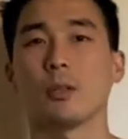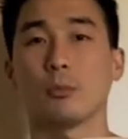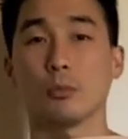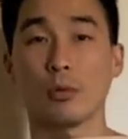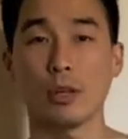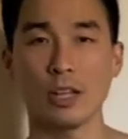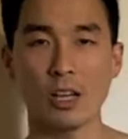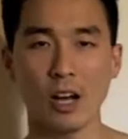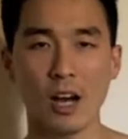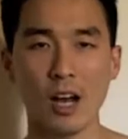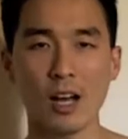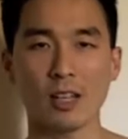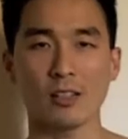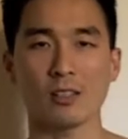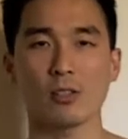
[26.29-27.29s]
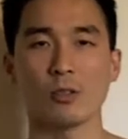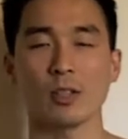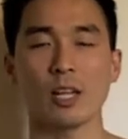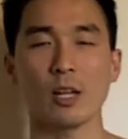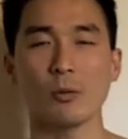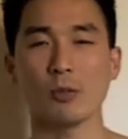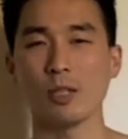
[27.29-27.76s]
pretty hot, so it
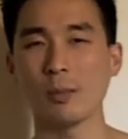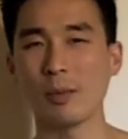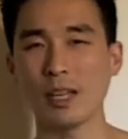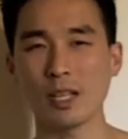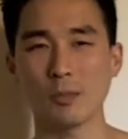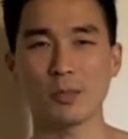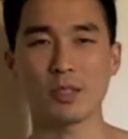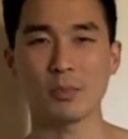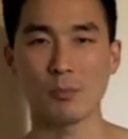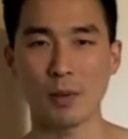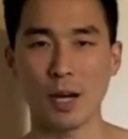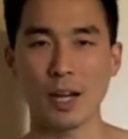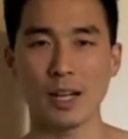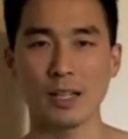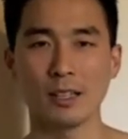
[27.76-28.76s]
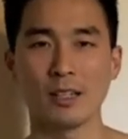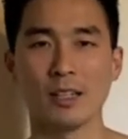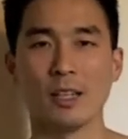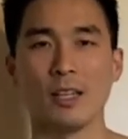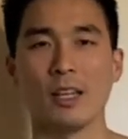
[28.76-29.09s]
can't really make up its mind.